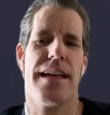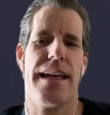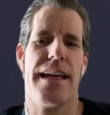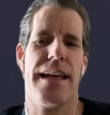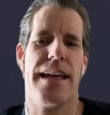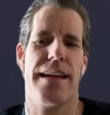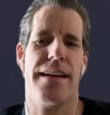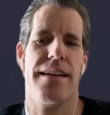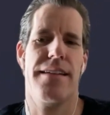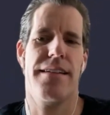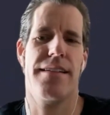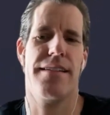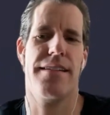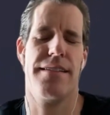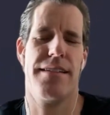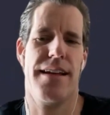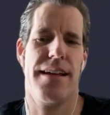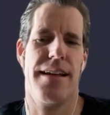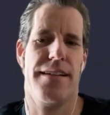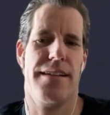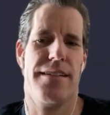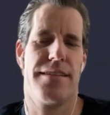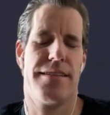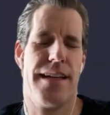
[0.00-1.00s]
in
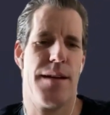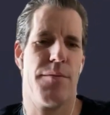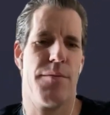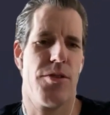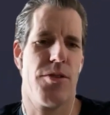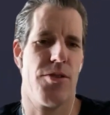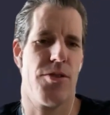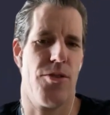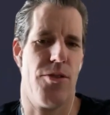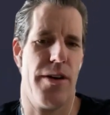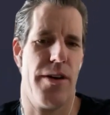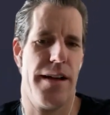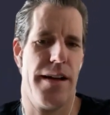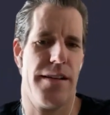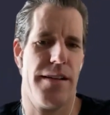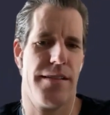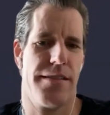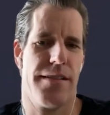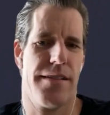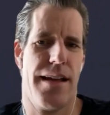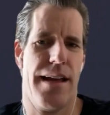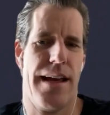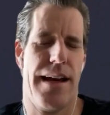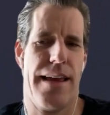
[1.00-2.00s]
in stable
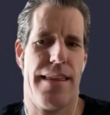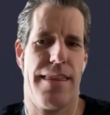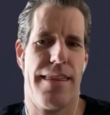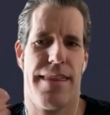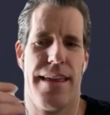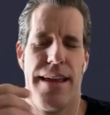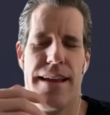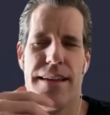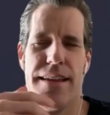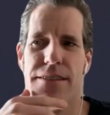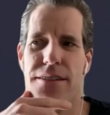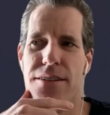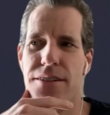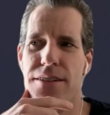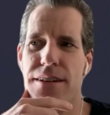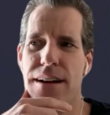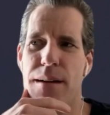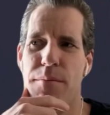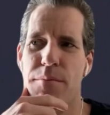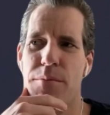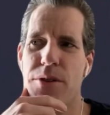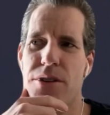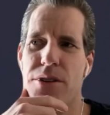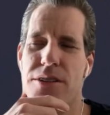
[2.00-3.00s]
coins and i think their
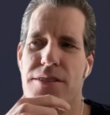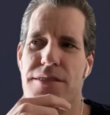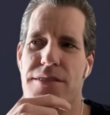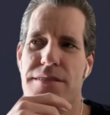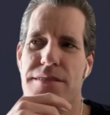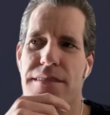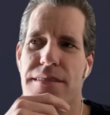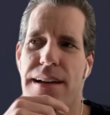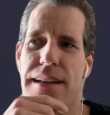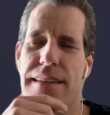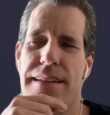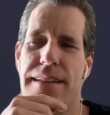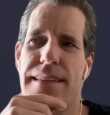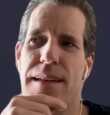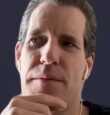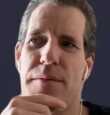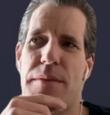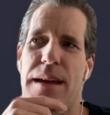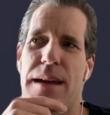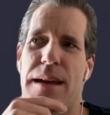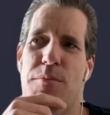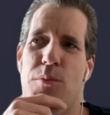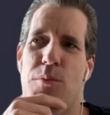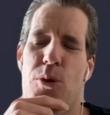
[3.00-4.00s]
numbers i think they
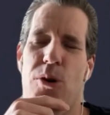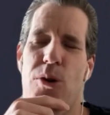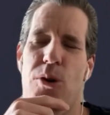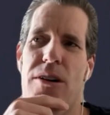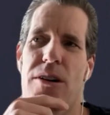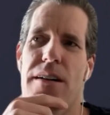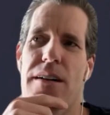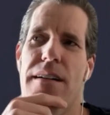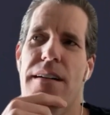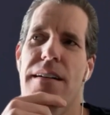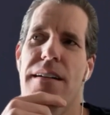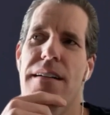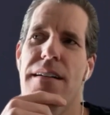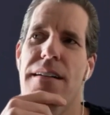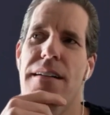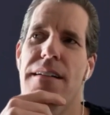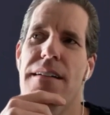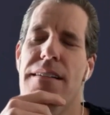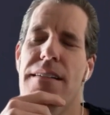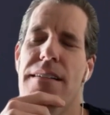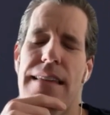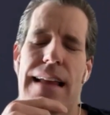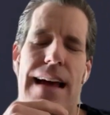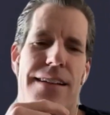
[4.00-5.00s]
made more
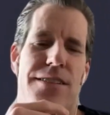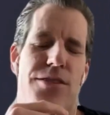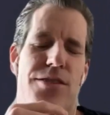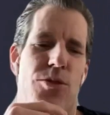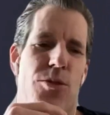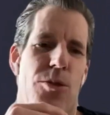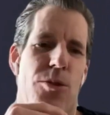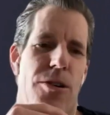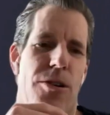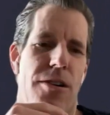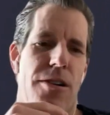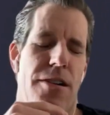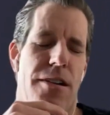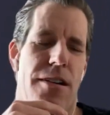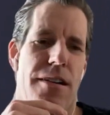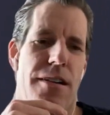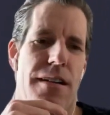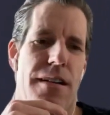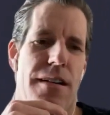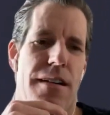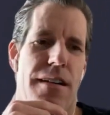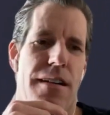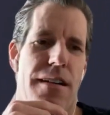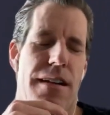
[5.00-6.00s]
last
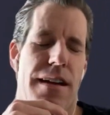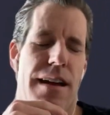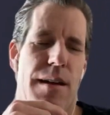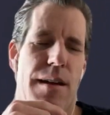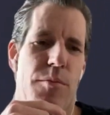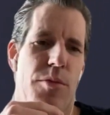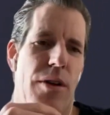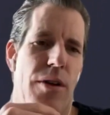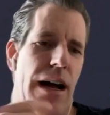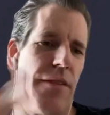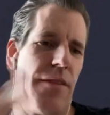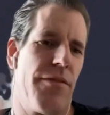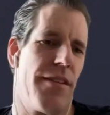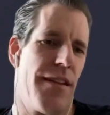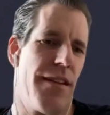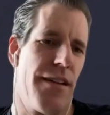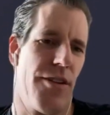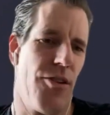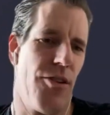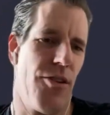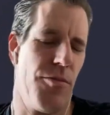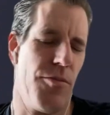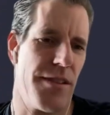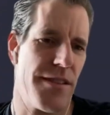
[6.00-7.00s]
quarter in profit than
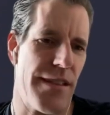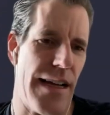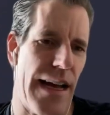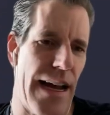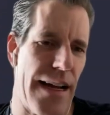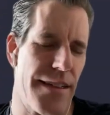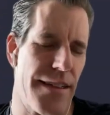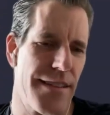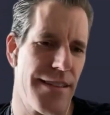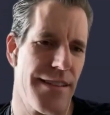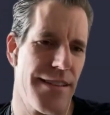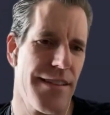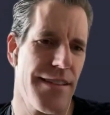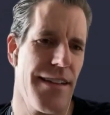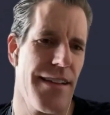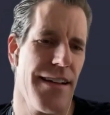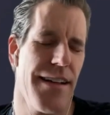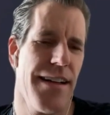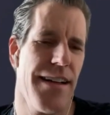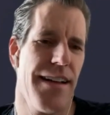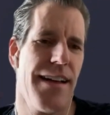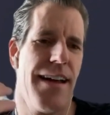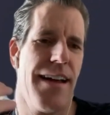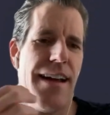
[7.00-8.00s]
goldman sachs
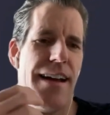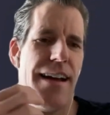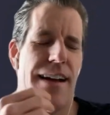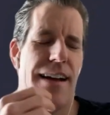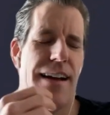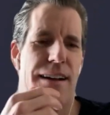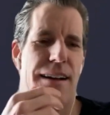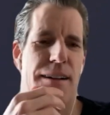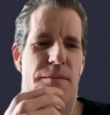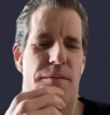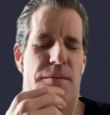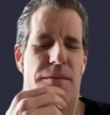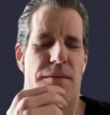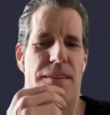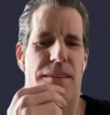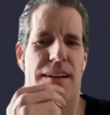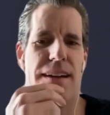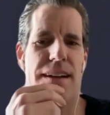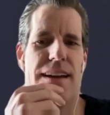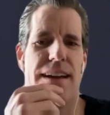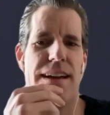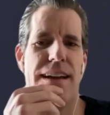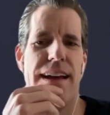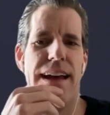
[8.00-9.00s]
um,
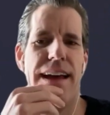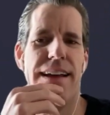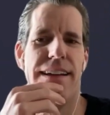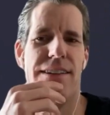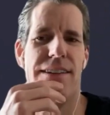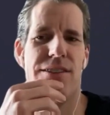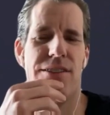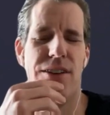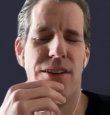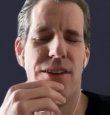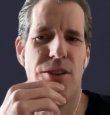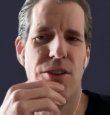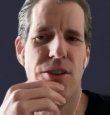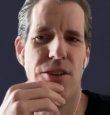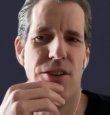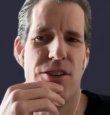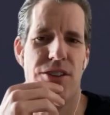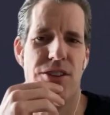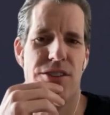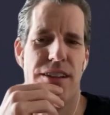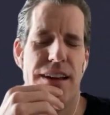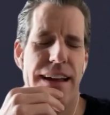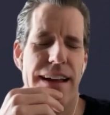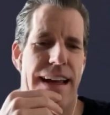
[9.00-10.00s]
and so
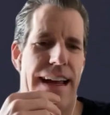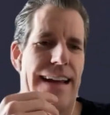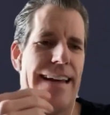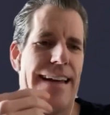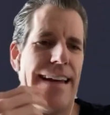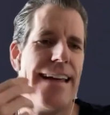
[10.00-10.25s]
there's like a